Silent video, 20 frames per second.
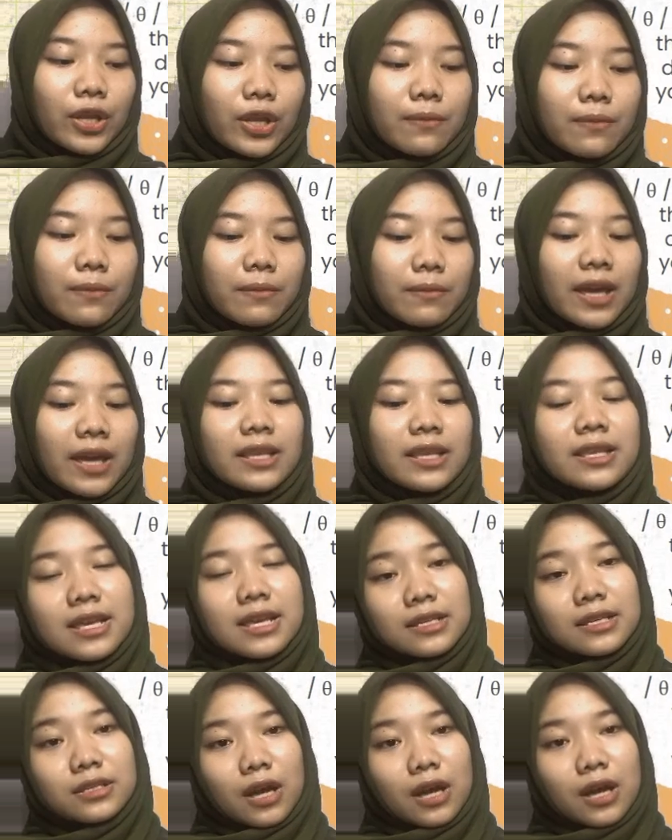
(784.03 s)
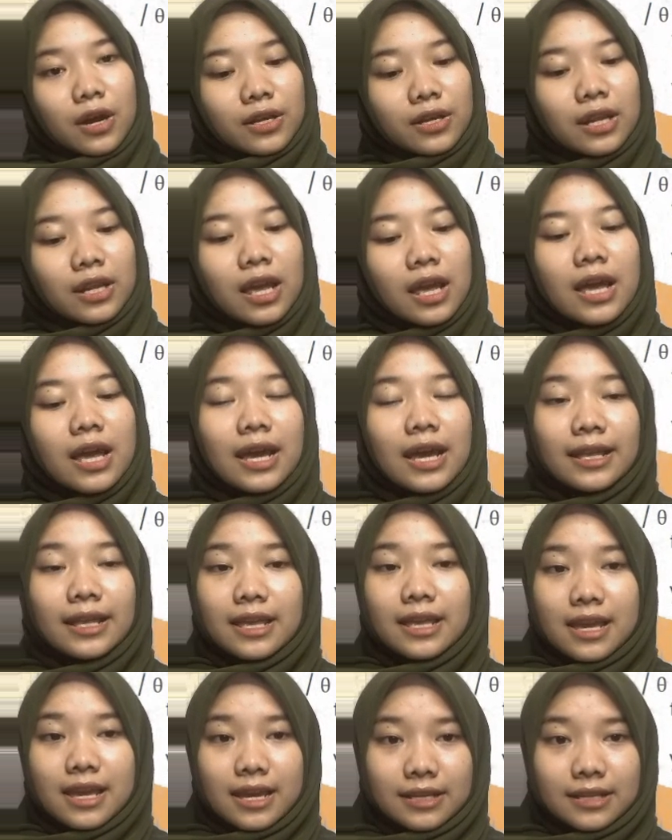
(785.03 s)
make this sound, it
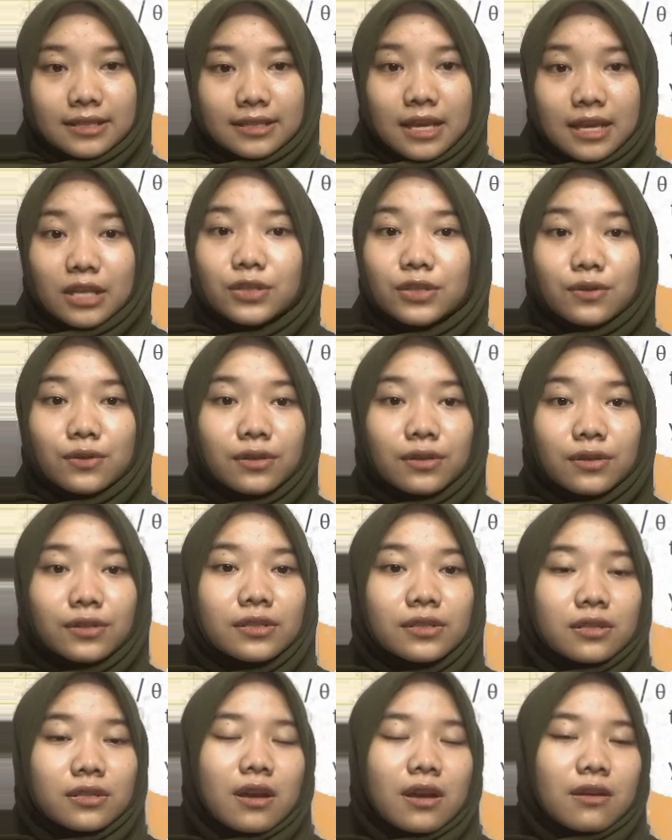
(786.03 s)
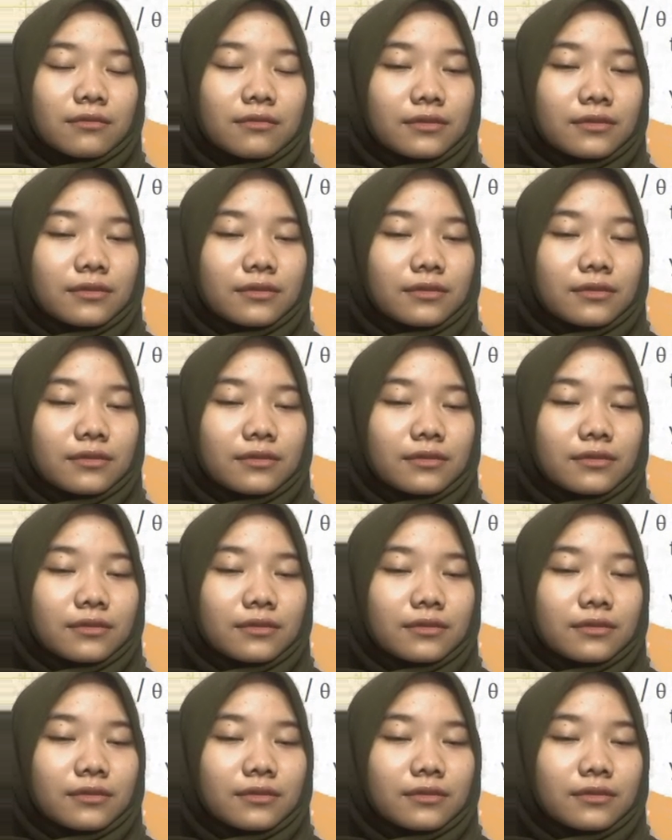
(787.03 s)
is a short sound.